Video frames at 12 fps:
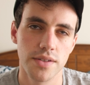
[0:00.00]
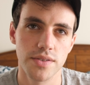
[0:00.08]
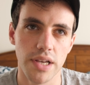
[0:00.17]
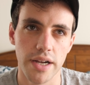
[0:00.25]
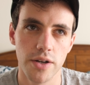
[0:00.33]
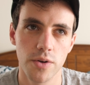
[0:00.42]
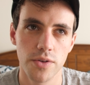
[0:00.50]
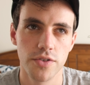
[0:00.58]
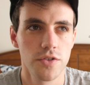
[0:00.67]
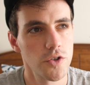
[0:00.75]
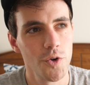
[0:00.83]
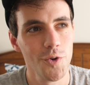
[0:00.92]

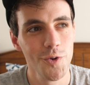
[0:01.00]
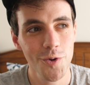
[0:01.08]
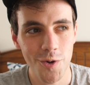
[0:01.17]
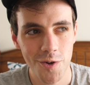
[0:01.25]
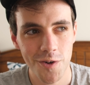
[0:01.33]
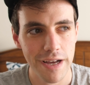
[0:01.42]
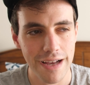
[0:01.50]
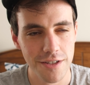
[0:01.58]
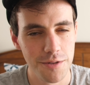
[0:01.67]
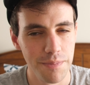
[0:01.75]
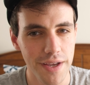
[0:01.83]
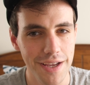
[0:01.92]
Psychonauts 2
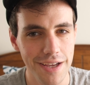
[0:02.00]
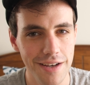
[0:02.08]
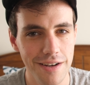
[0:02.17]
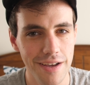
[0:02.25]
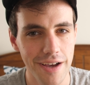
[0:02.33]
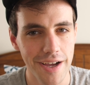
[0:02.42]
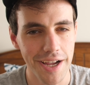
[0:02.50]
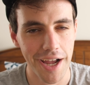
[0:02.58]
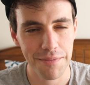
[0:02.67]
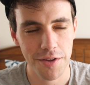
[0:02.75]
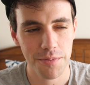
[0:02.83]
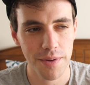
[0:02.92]
has been a
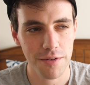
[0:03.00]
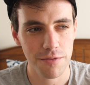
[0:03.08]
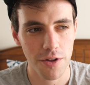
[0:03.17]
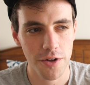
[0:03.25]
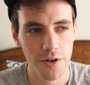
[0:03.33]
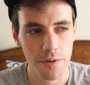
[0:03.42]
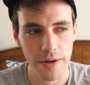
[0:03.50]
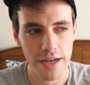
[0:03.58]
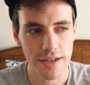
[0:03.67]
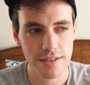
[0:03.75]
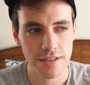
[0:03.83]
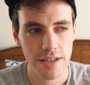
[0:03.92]
game that's been floating
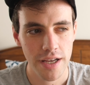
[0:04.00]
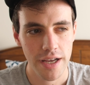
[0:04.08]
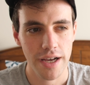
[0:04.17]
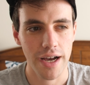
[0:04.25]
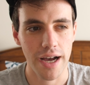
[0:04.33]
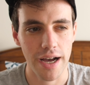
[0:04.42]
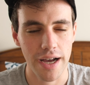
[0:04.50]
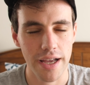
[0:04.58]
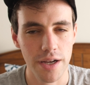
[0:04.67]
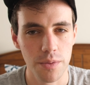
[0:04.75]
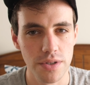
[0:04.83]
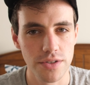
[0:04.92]
around. Uh,
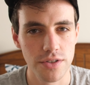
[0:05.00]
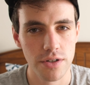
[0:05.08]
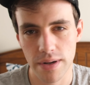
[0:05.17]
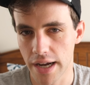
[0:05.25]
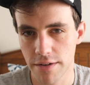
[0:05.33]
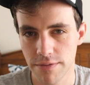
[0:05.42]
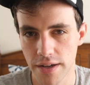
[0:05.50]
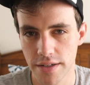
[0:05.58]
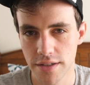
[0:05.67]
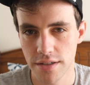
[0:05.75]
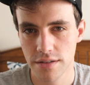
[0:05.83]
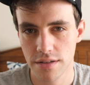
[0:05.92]
it was
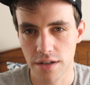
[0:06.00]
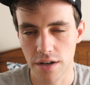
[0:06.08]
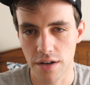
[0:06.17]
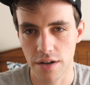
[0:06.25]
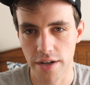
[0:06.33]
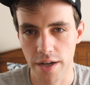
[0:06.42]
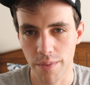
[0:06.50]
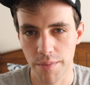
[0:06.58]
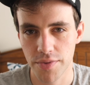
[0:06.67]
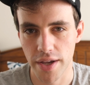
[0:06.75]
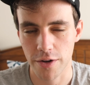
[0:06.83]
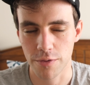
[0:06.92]
crowdfunded on a
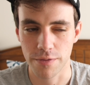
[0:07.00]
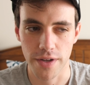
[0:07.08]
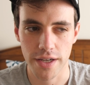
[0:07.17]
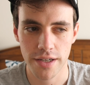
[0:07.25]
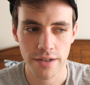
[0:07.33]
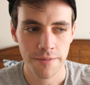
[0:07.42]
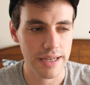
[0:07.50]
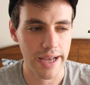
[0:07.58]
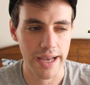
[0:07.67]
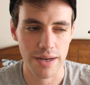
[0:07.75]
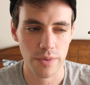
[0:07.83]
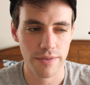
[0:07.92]
website called Fig,
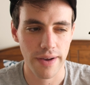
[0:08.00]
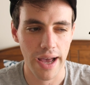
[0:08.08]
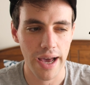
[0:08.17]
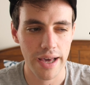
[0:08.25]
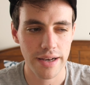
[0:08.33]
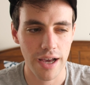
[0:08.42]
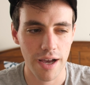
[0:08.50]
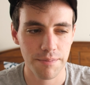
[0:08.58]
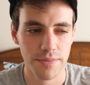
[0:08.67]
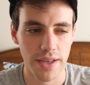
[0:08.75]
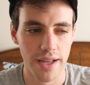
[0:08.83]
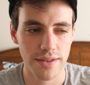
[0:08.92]
and we've had
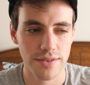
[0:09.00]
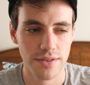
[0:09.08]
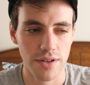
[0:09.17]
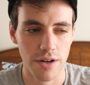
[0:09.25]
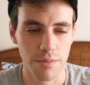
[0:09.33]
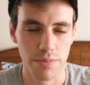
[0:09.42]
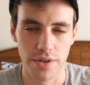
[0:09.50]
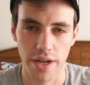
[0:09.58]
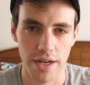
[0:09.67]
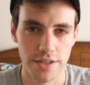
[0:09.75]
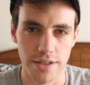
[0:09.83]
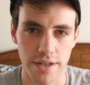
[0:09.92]
updates on
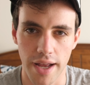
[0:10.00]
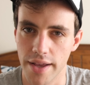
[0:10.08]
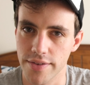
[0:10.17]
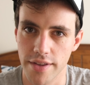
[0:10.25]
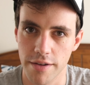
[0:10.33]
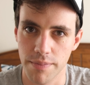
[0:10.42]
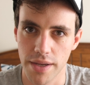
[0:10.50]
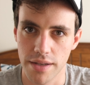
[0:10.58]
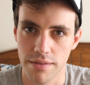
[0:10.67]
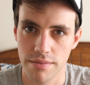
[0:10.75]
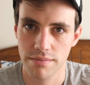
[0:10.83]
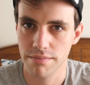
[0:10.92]
production as they've
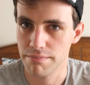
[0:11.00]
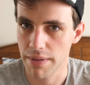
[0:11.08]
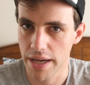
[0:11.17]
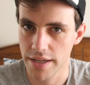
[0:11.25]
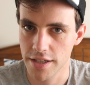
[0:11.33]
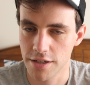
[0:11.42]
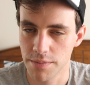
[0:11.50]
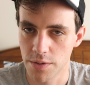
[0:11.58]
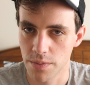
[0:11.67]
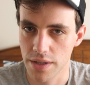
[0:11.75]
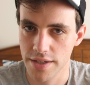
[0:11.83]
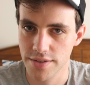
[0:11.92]
been making them and
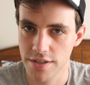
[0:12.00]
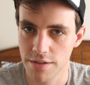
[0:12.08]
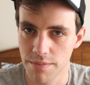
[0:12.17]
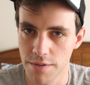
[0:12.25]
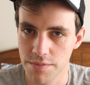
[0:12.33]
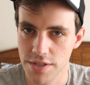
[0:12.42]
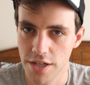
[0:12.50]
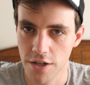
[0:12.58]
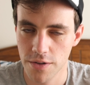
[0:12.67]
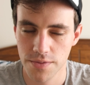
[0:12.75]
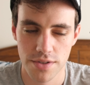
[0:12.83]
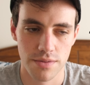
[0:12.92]
releasing them
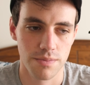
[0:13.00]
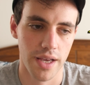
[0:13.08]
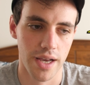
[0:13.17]
themselves.